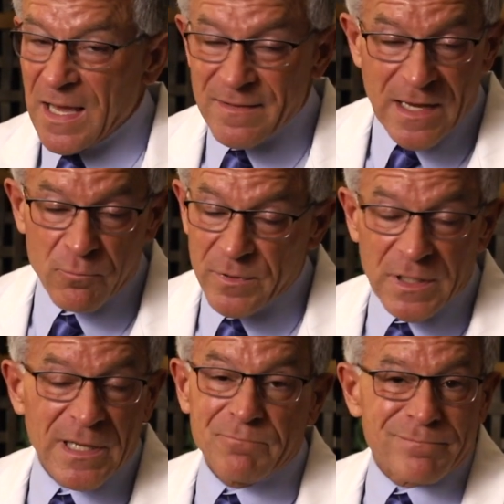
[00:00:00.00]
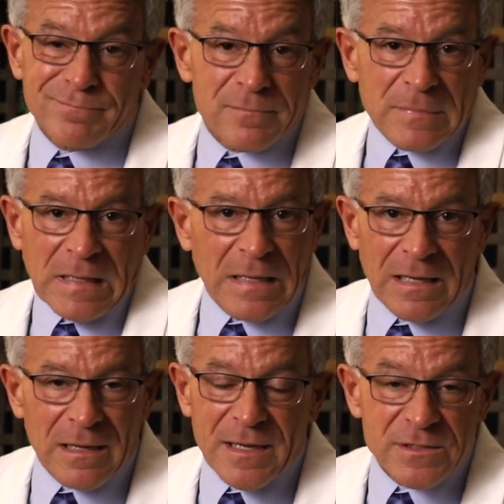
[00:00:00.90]

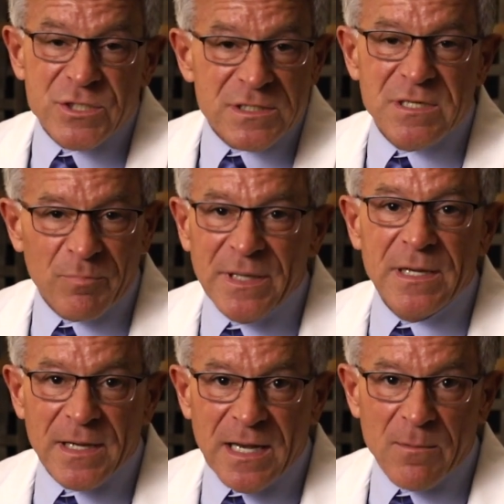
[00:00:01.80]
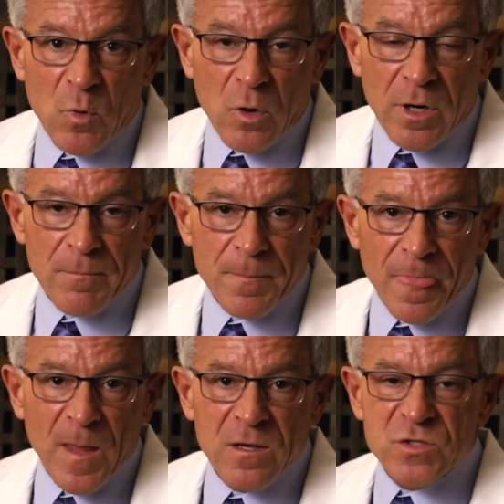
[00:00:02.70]
it's just depleted anymore.
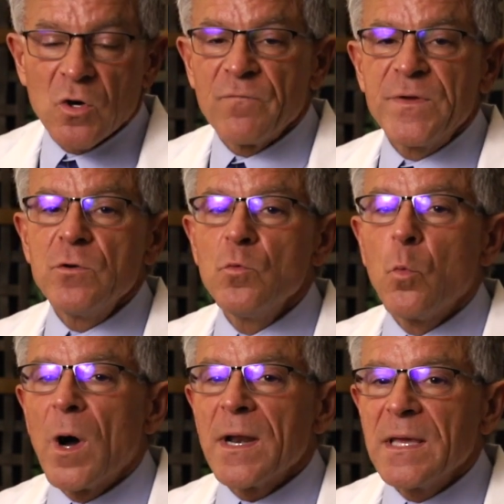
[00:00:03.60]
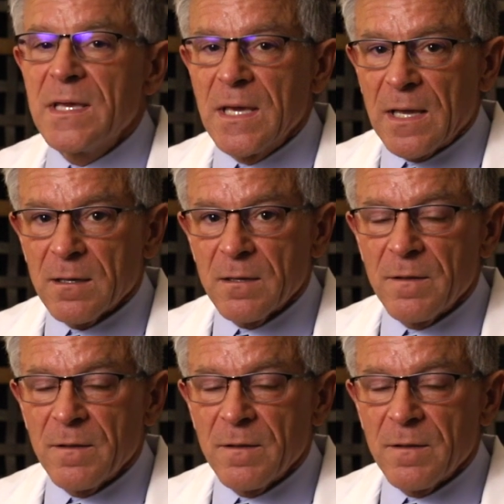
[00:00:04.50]
So if you want to get